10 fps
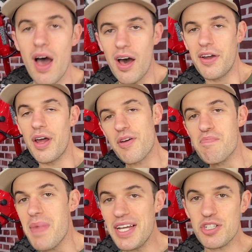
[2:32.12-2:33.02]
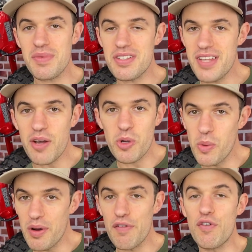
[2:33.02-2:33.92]
Another major mistake we want
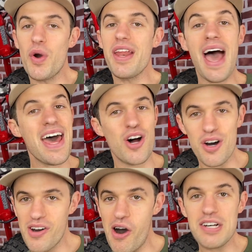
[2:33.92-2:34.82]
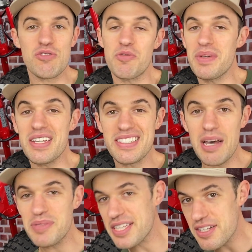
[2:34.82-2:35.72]
to avoid at all costs would be
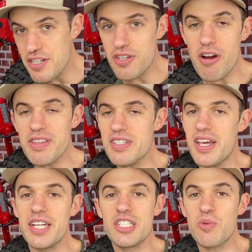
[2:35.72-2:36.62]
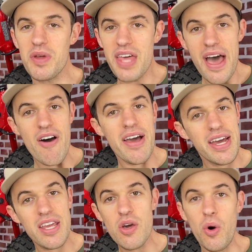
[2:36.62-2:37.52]
attempting to start this engine without
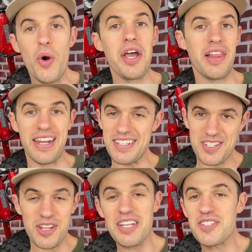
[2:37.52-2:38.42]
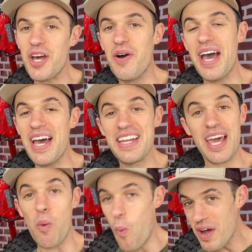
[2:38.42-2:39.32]
any oil in it. So let's go ahead and
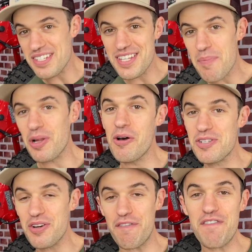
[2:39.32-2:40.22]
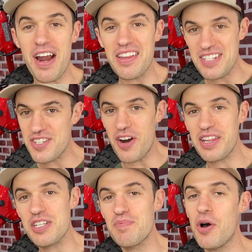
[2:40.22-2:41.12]
get one step closer to finally starting
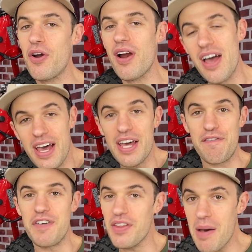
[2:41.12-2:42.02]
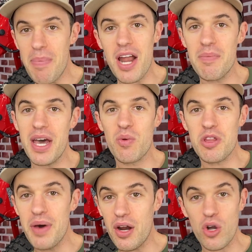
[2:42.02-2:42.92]
this motor and fill that bottom end with
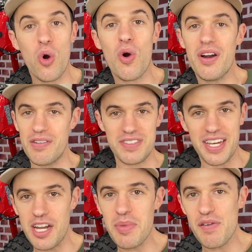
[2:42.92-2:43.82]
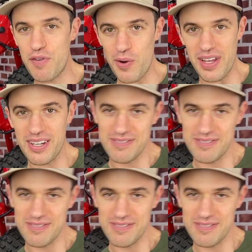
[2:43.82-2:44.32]
about a quart of 10W40.